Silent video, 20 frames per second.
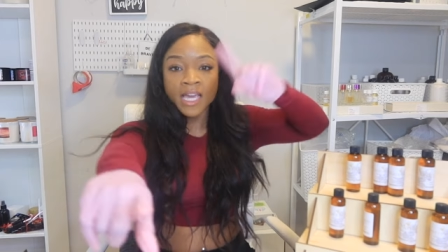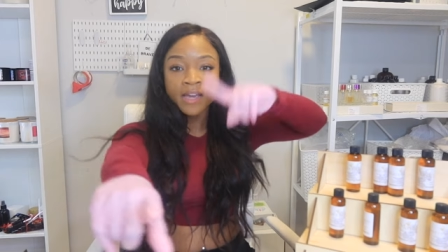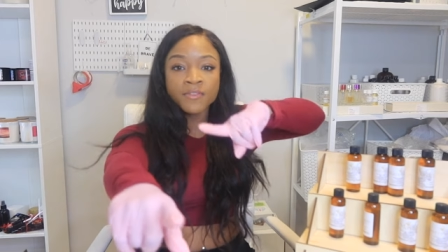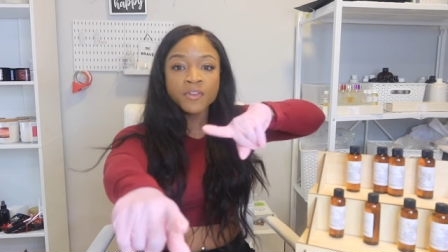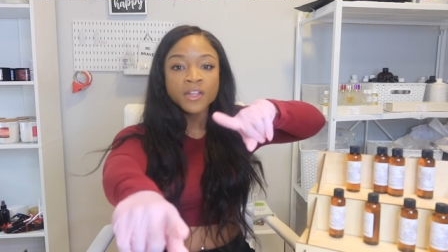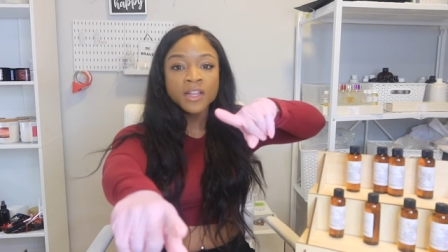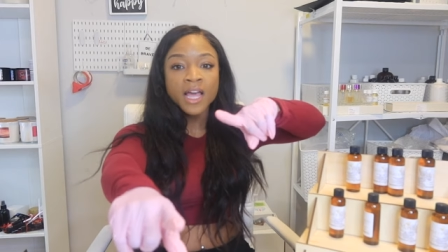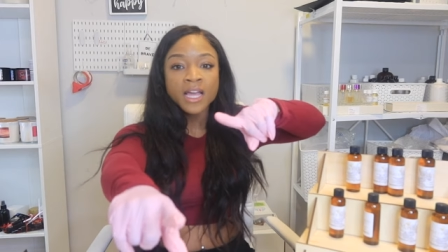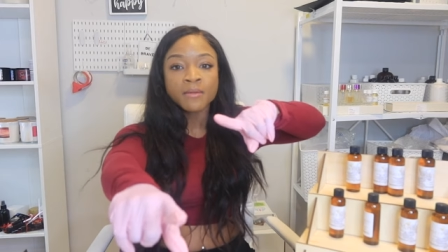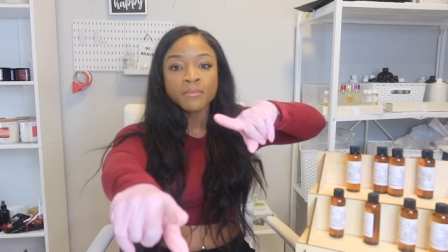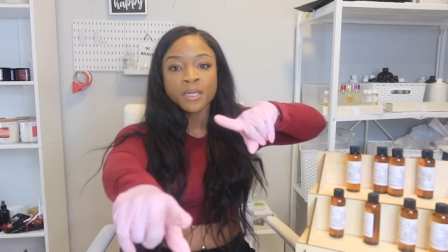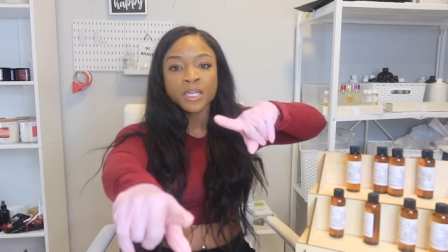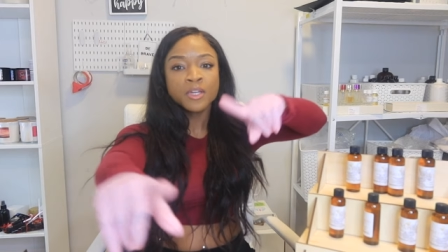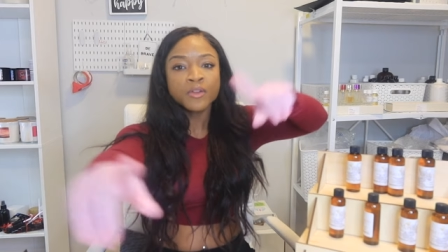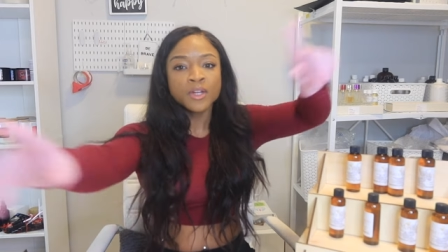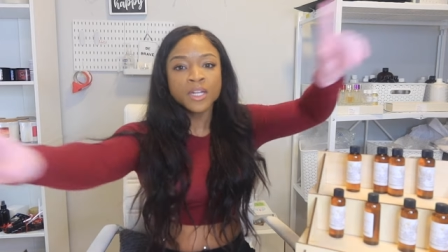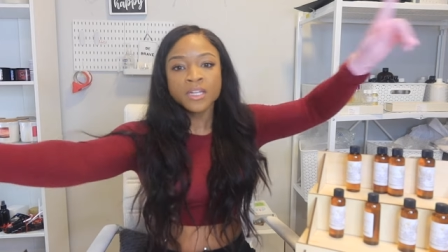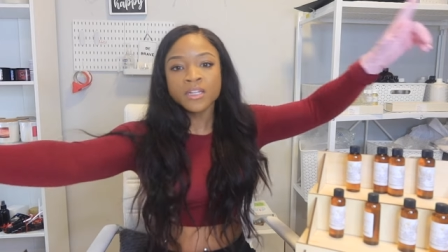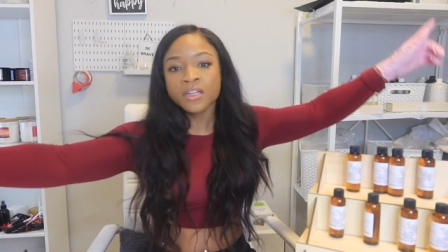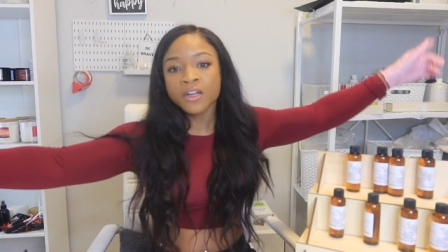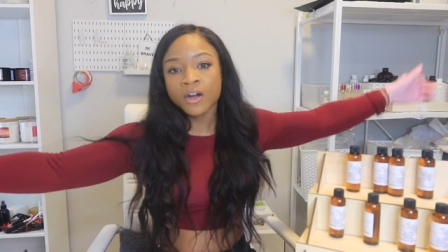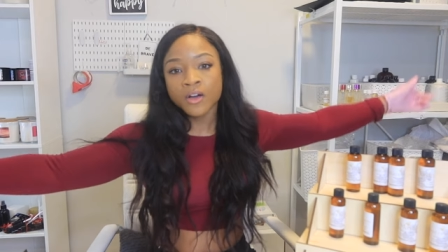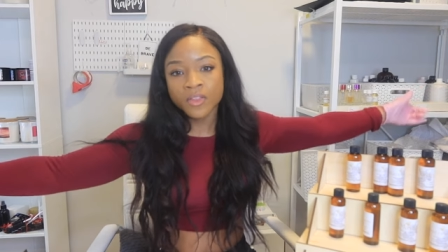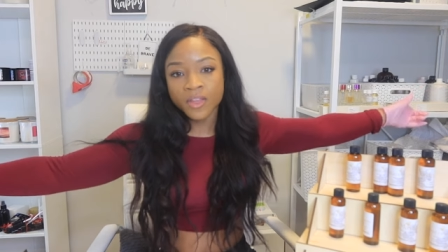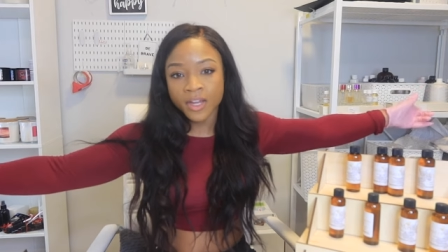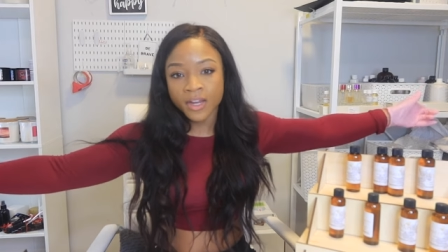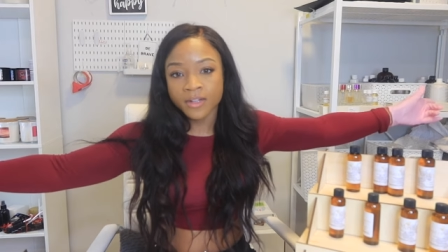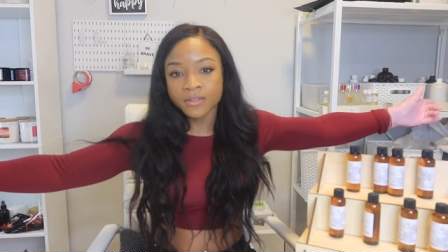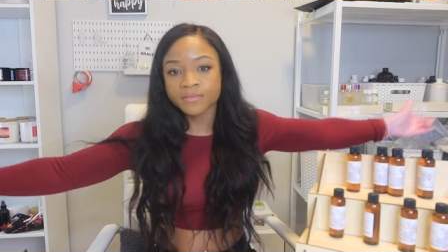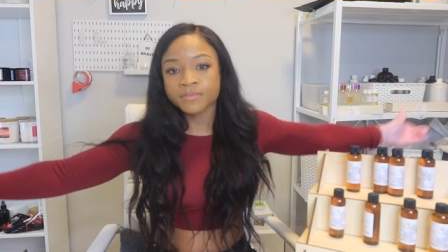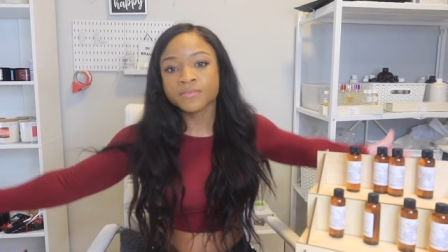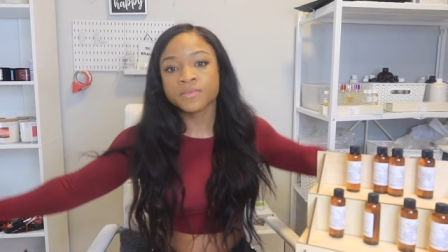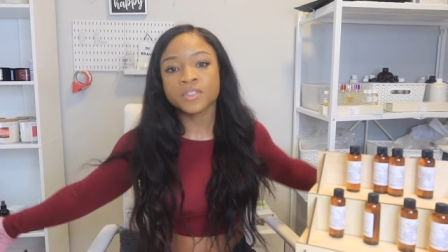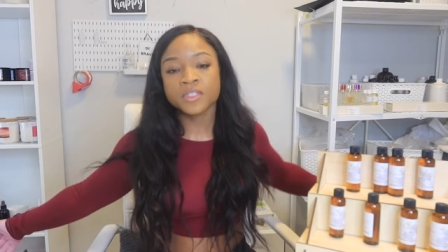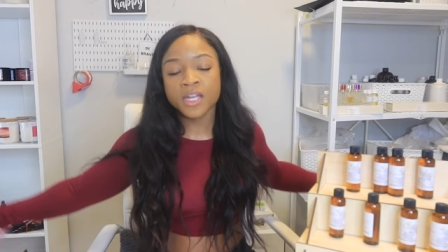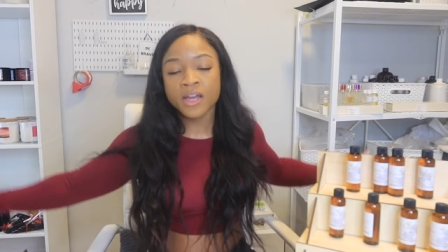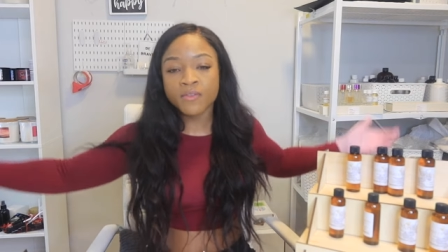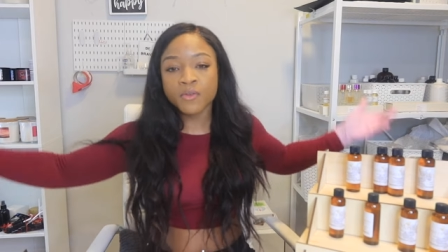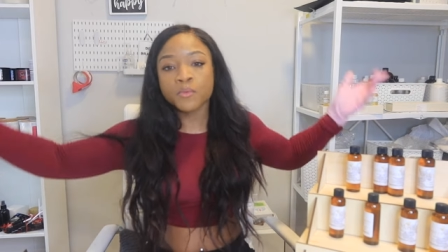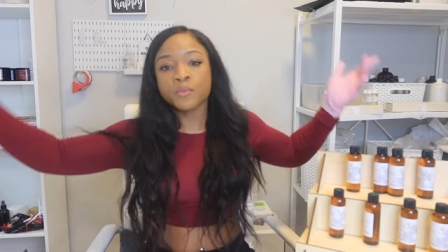If you're like me, you didn't go there
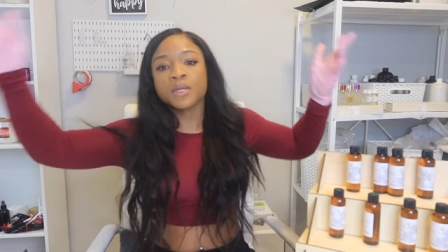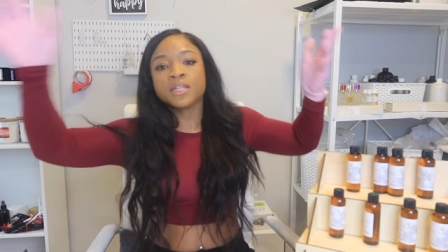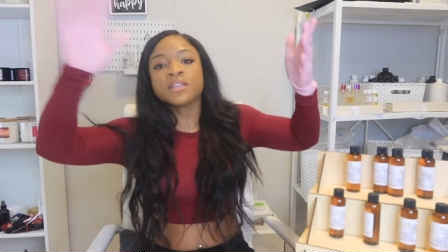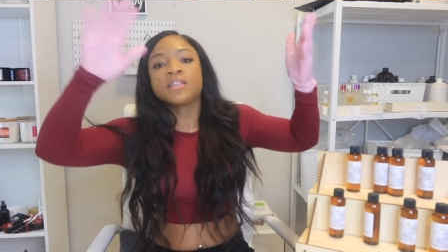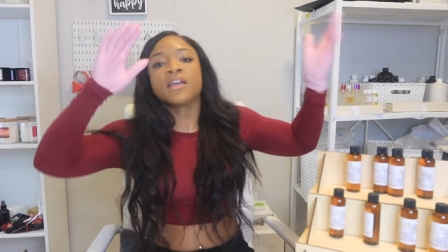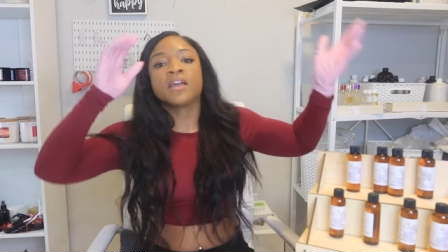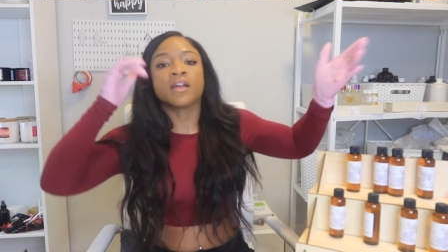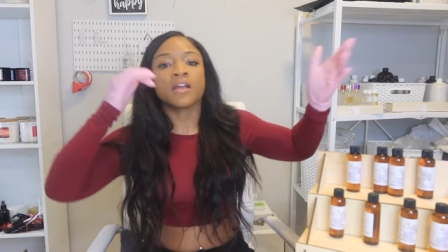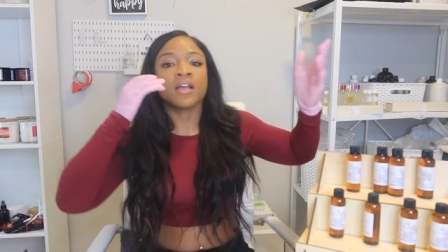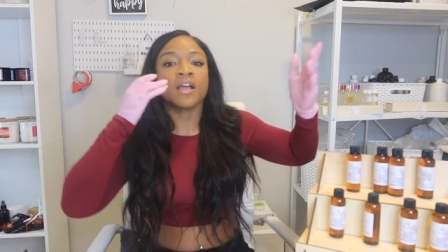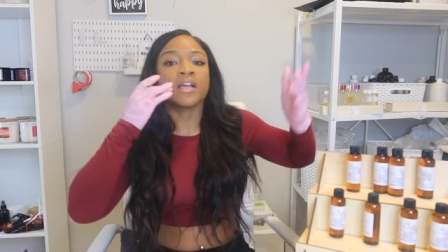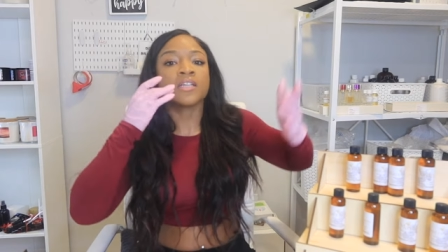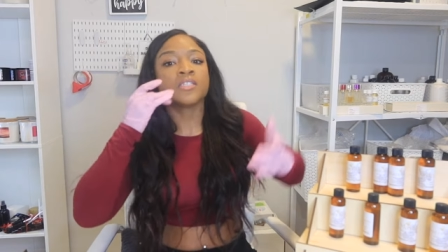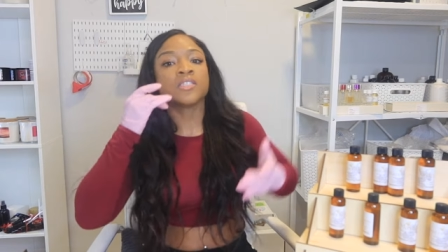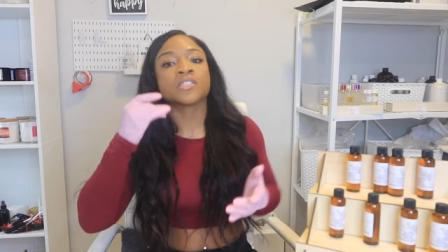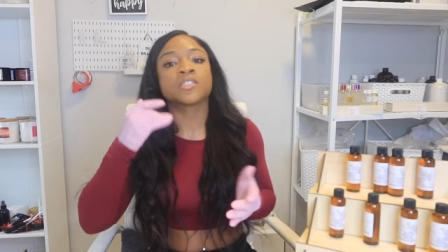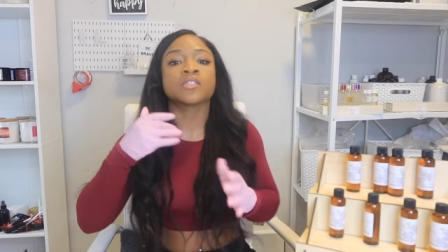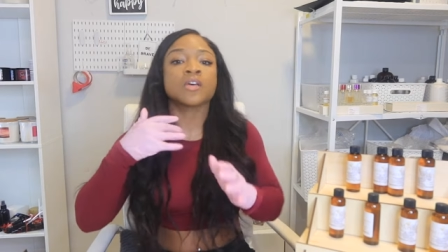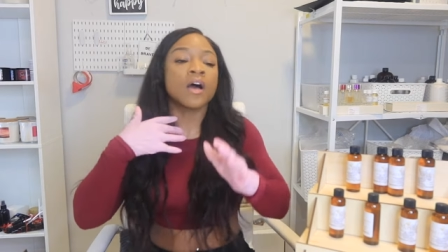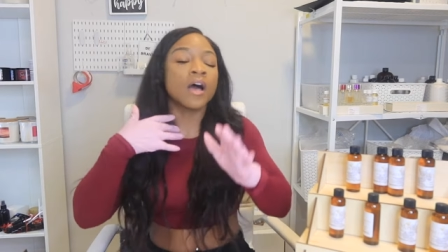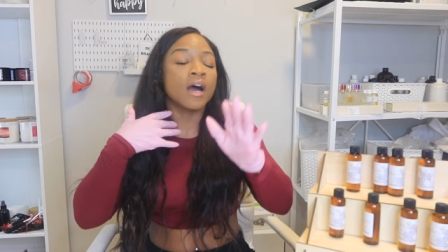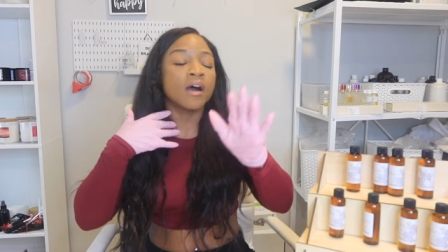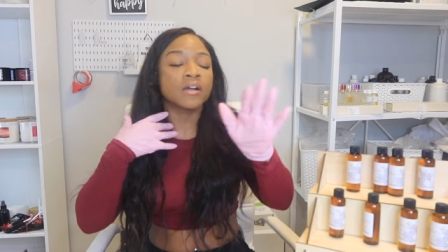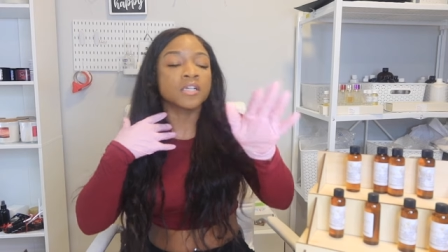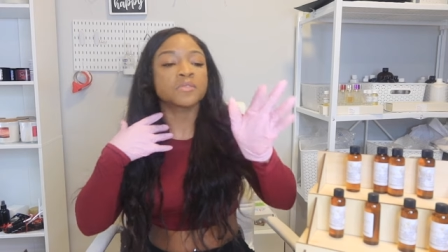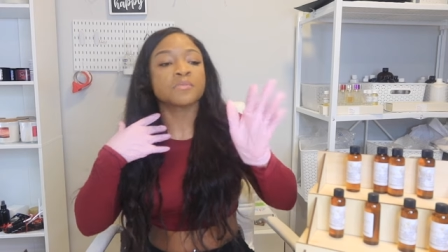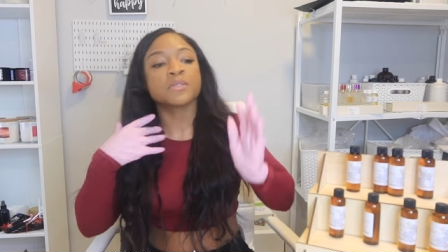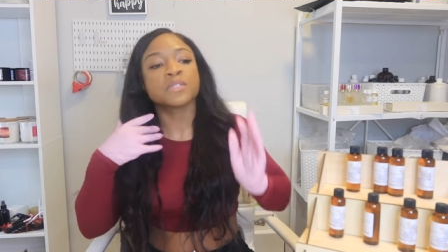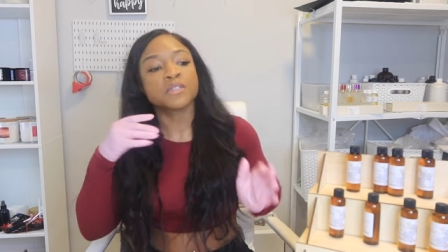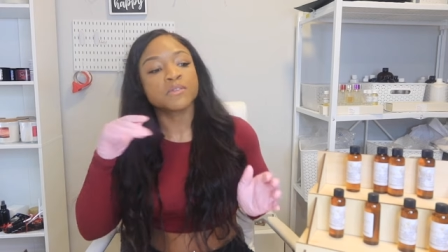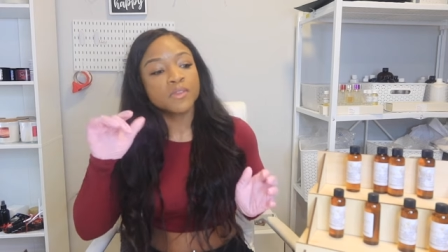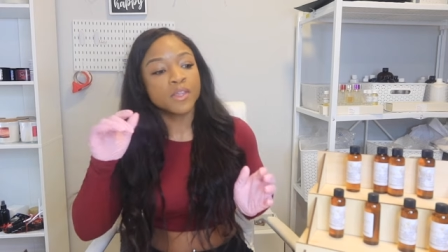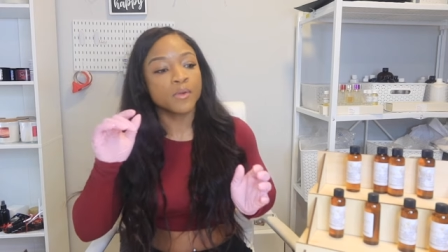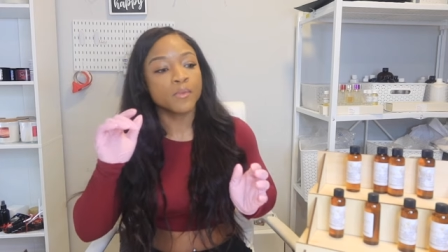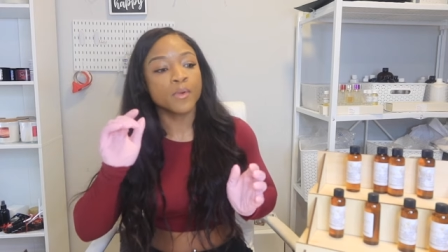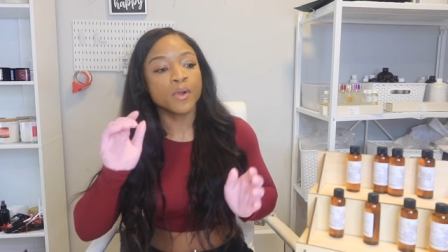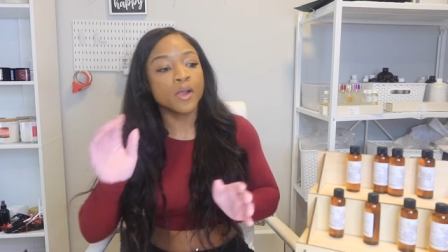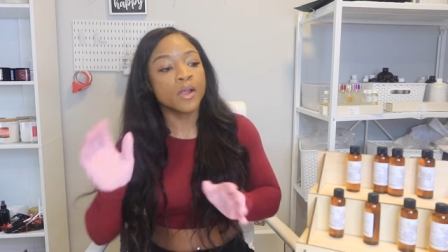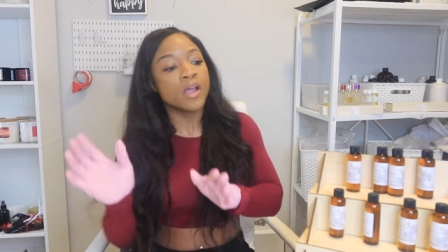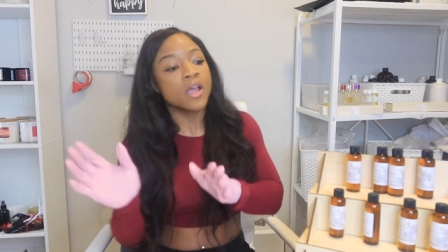you never went there. You just saw how expensive
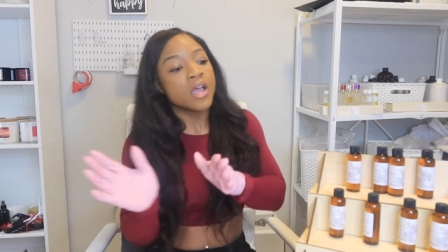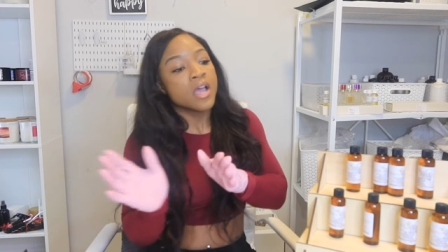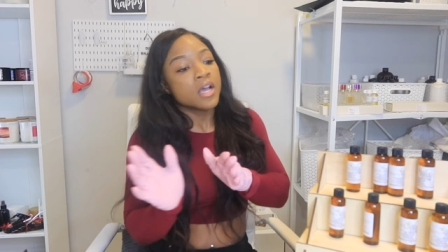they were,